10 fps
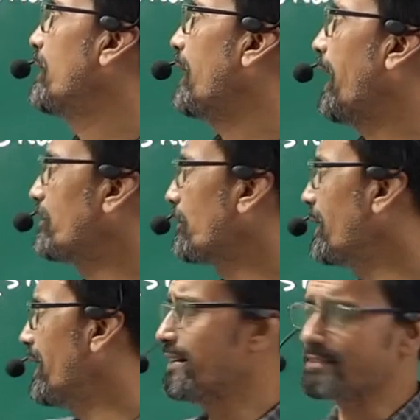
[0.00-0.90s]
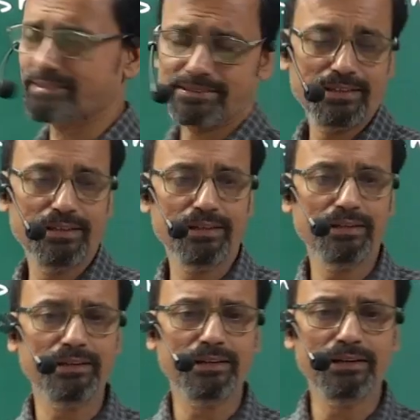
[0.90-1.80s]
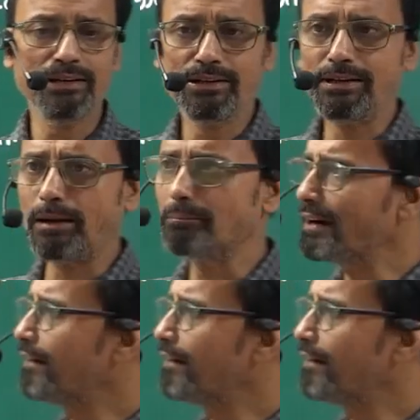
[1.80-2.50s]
as well as number of